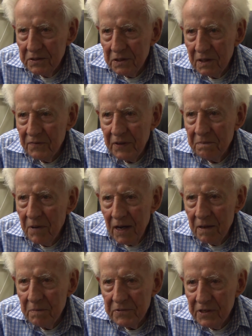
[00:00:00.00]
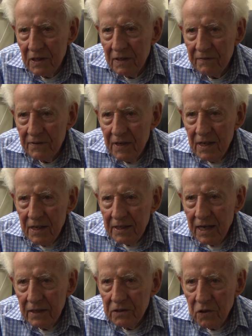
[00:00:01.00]
surfing by himself,
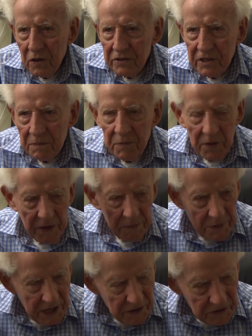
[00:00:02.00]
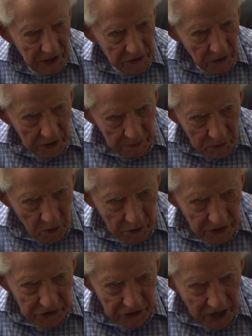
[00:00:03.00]
got tossed up on the beach. They thought he broke
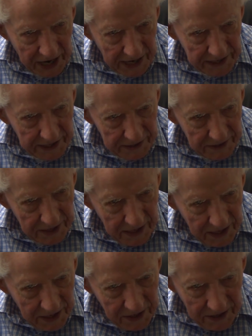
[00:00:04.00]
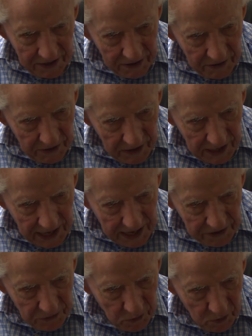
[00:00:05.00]
his neck, and a
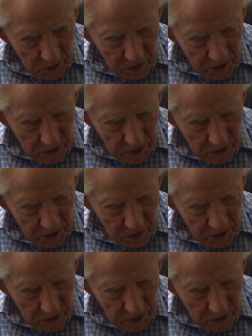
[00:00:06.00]
high school